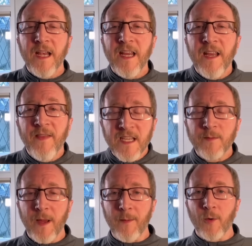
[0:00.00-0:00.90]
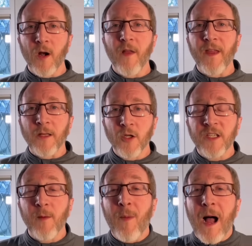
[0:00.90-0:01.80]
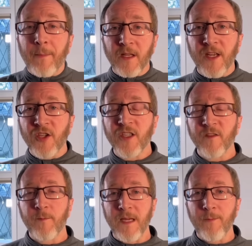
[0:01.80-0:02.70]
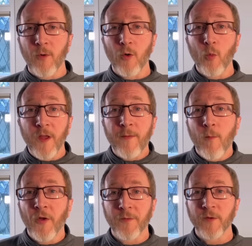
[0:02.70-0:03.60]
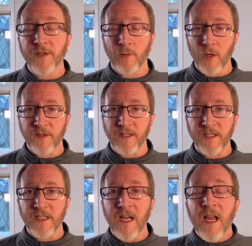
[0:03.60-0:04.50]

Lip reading: in this paper, they looked at populations of people with multiple sclerosis,